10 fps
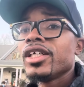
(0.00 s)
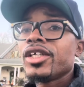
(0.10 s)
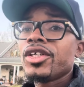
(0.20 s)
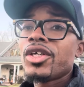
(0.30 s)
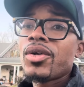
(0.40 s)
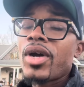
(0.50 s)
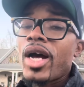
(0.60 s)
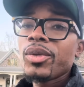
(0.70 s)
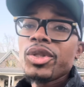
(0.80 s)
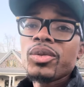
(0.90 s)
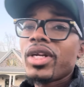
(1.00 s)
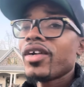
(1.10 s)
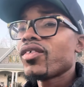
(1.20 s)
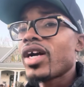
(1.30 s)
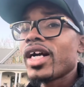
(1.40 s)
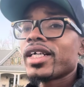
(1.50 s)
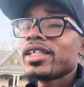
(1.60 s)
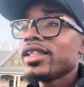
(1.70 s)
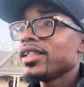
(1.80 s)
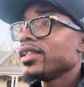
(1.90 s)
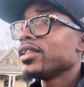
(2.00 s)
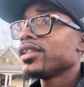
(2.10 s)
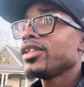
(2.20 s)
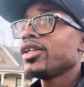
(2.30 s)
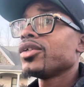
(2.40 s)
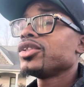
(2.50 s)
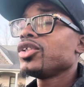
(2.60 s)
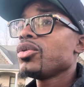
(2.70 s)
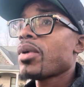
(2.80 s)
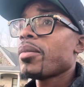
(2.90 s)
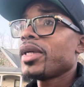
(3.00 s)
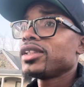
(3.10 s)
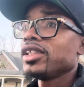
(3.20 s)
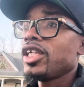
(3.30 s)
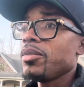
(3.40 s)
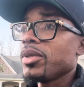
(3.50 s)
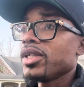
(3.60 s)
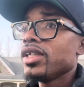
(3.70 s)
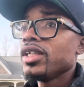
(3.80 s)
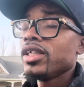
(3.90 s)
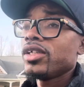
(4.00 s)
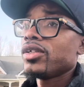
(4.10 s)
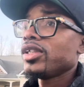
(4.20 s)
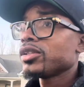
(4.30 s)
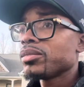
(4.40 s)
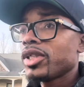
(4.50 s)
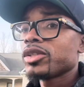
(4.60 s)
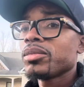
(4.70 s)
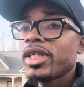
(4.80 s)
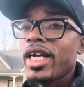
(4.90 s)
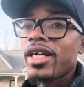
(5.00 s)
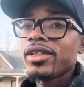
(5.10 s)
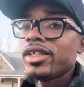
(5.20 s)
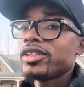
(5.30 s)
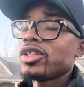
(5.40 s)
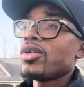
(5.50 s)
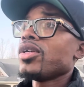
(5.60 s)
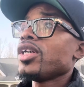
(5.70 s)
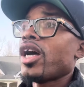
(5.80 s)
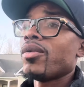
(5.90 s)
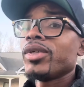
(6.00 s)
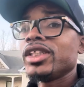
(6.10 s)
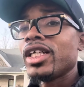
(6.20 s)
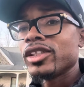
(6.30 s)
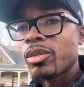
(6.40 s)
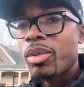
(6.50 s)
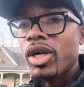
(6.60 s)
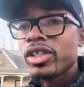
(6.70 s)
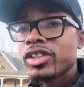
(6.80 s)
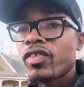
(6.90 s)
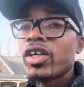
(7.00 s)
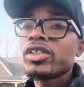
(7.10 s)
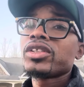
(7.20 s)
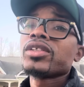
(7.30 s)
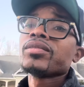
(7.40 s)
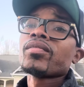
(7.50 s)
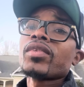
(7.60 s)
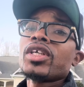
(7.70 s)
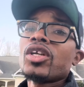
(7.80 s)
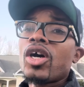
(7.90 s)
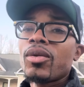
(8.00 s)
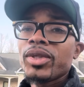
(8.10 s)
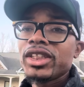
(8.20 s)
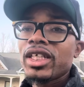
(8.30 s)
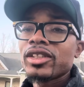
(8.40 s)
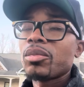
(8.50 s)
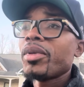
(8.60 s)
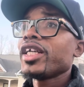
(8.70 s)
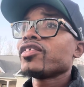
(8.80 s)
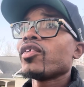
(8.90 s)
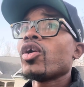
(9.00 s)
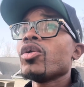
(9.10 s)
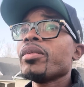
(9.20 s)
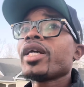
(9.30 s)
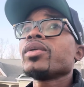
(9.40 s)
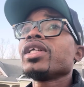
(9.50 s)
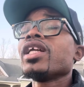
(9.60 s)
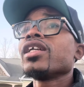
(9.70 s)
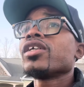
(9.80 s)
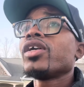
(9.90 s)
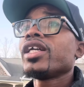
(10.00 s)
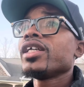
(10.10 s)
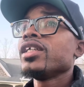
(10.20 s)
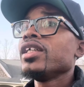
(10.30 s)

You know, I would do whatever I could, you know, to do my best to keep it. You know, there's money out there. So I'm reaching out to partners first. You know, I'm reaching out to banks for a home equity line of credit.